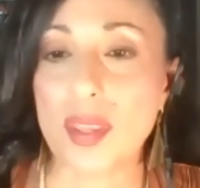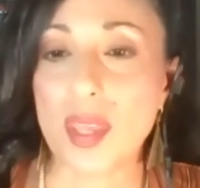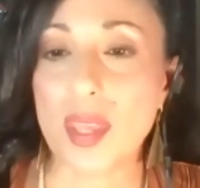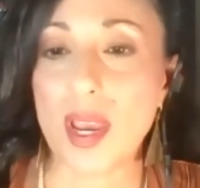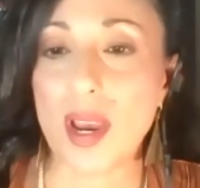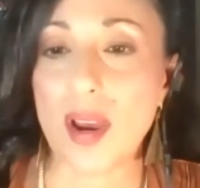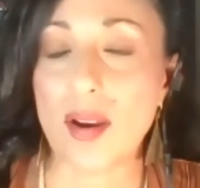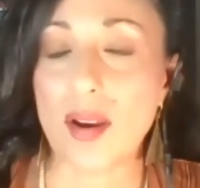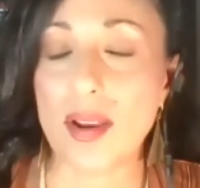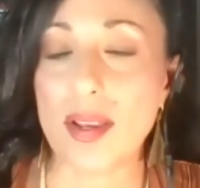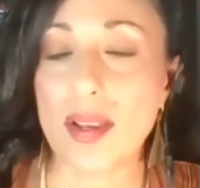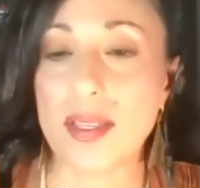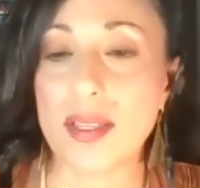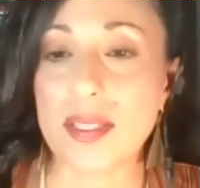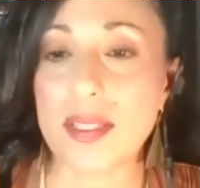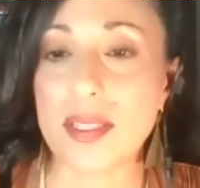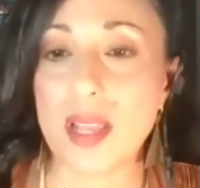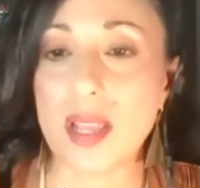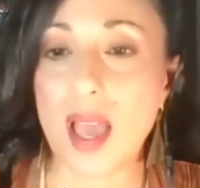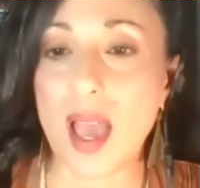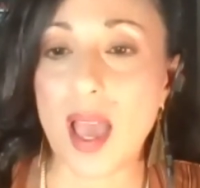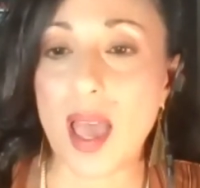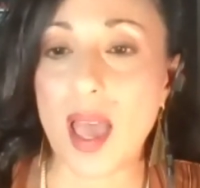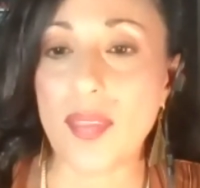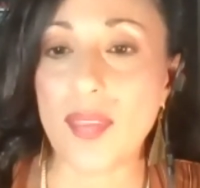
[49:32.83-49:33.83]
there is
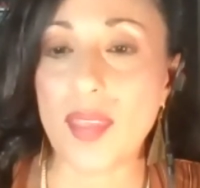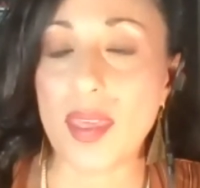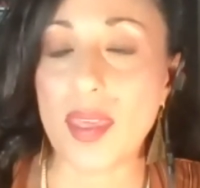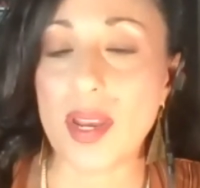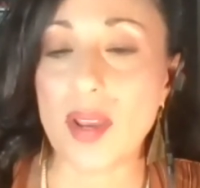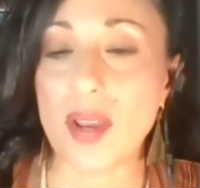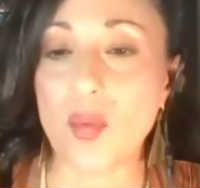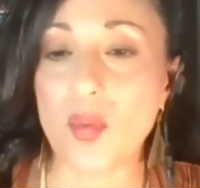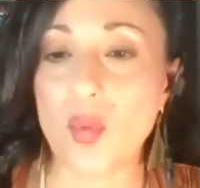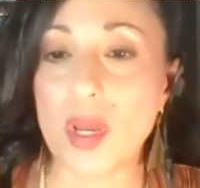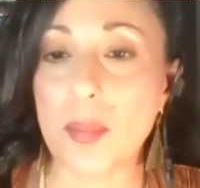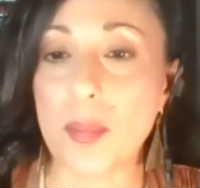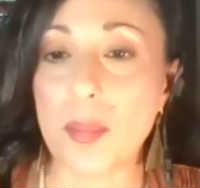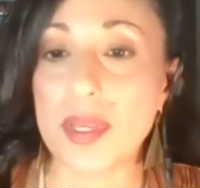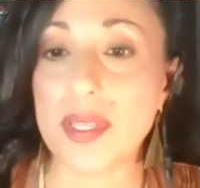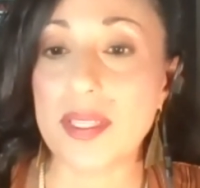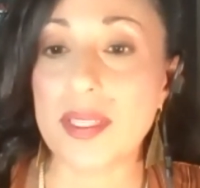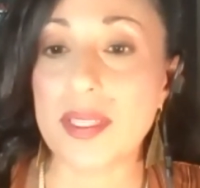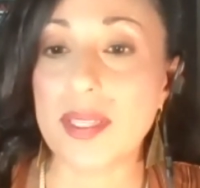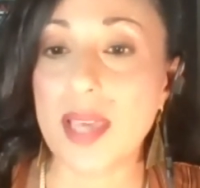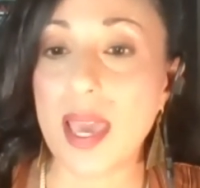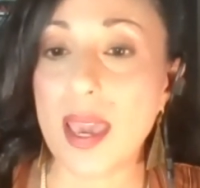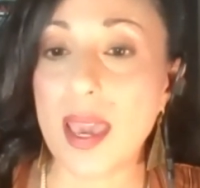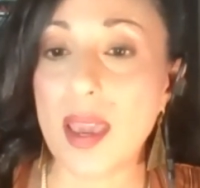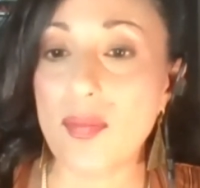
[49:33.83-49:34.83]
not that it wouldn't be
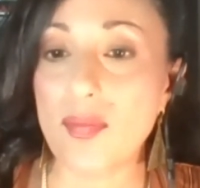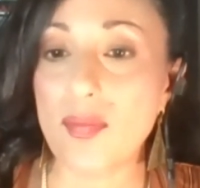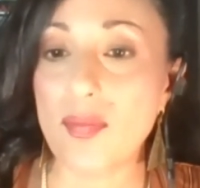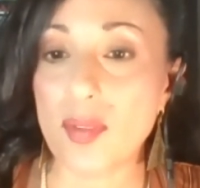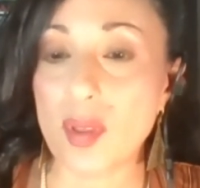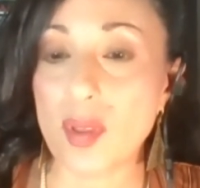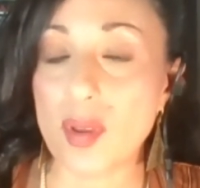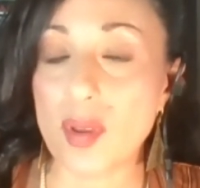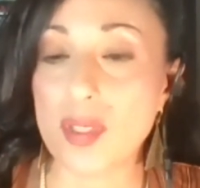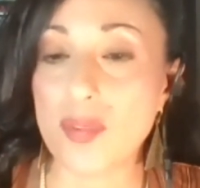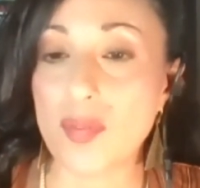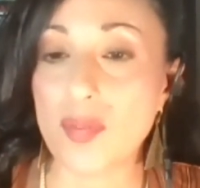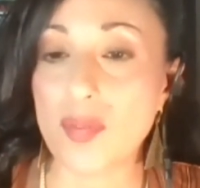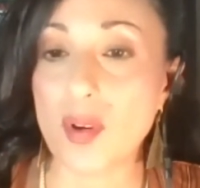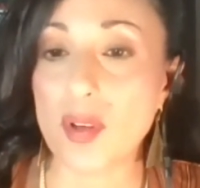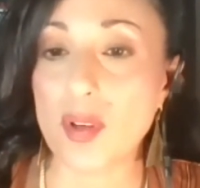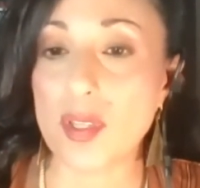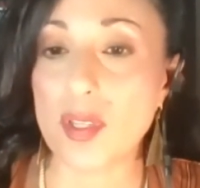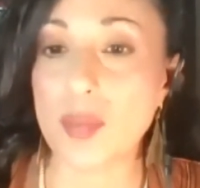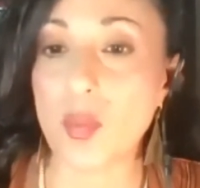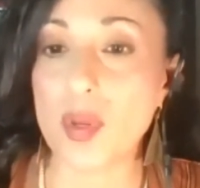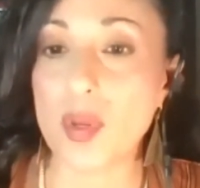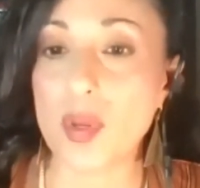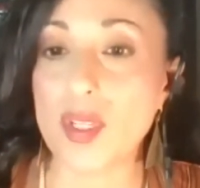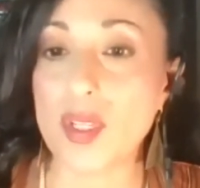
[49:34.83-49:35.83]
safe for those folks,
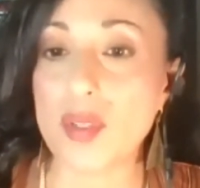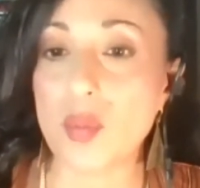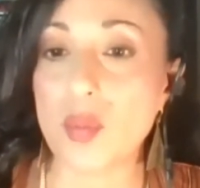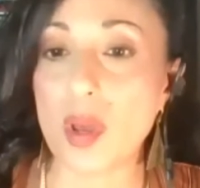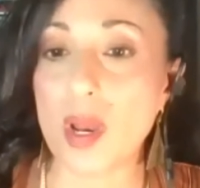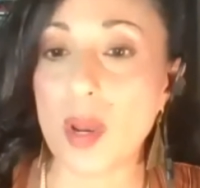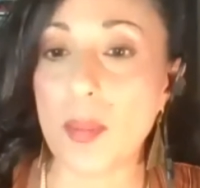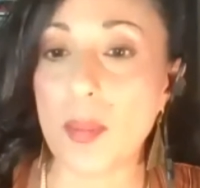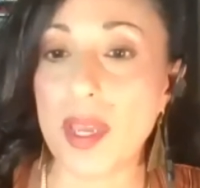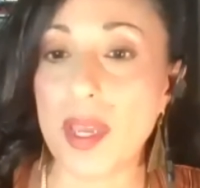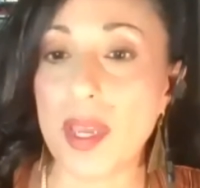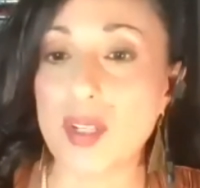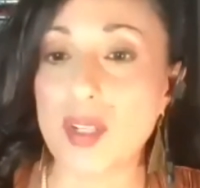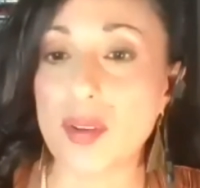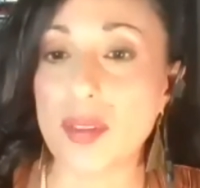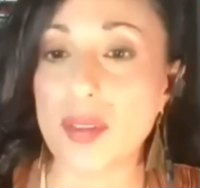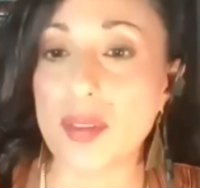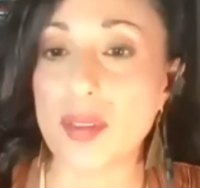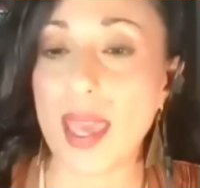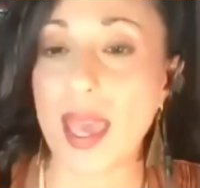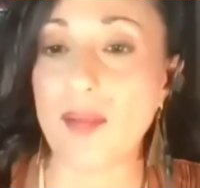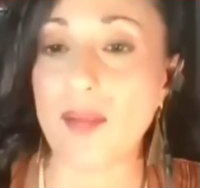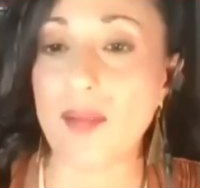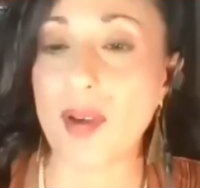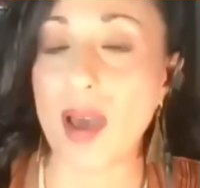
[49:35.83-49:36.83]
but we just want to make sure
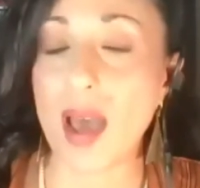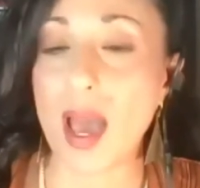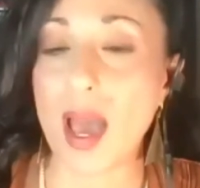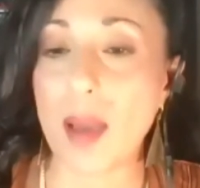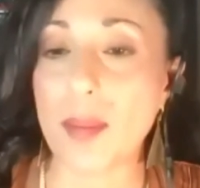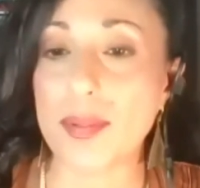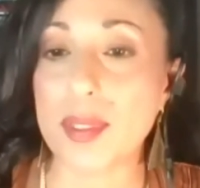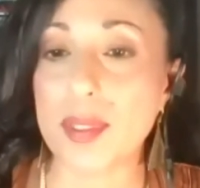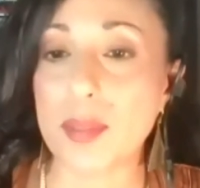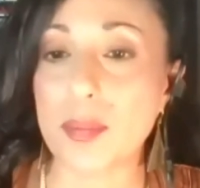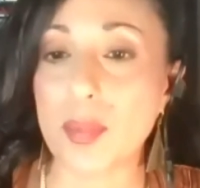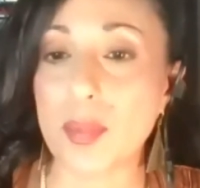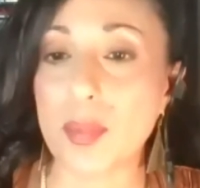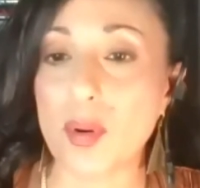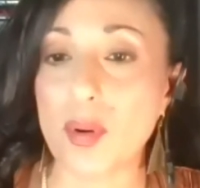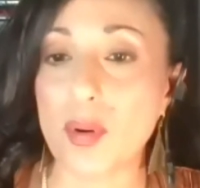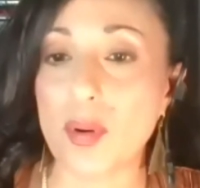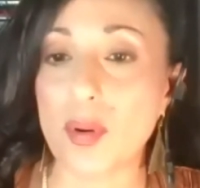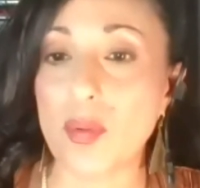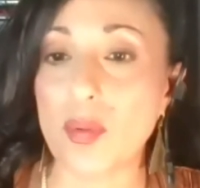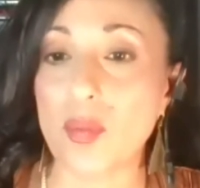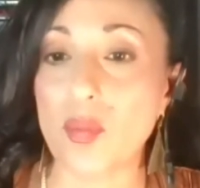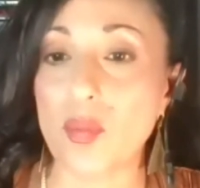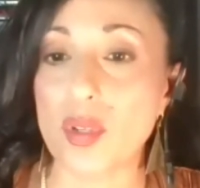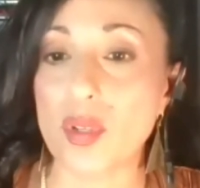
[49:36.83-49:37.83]
they have an
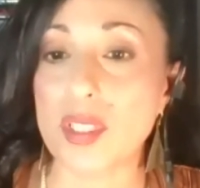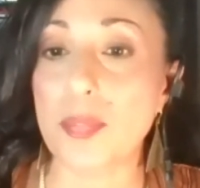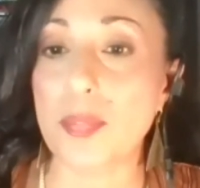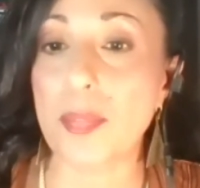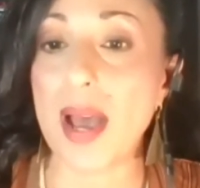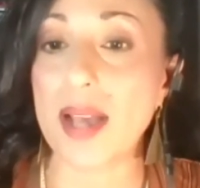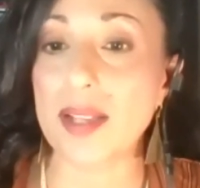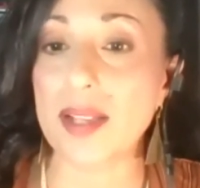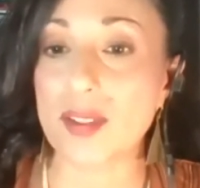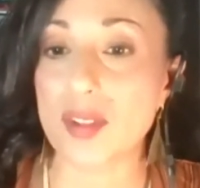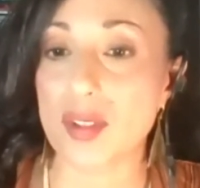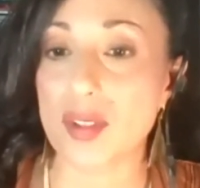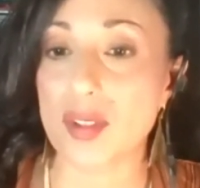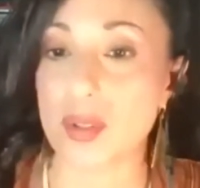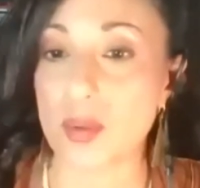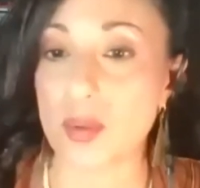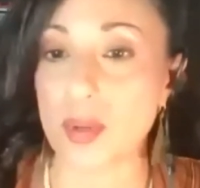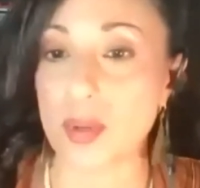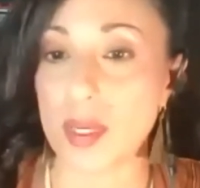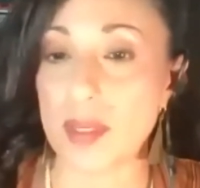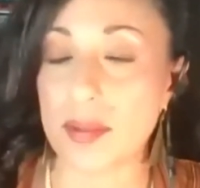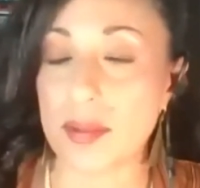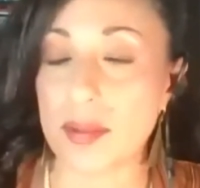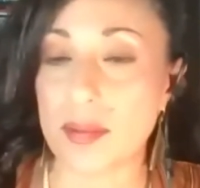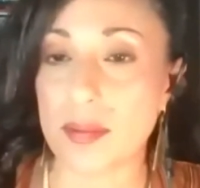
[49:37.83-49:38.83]
optimal response to
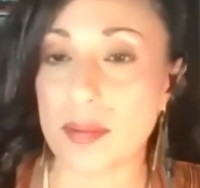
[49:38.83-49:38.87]
it.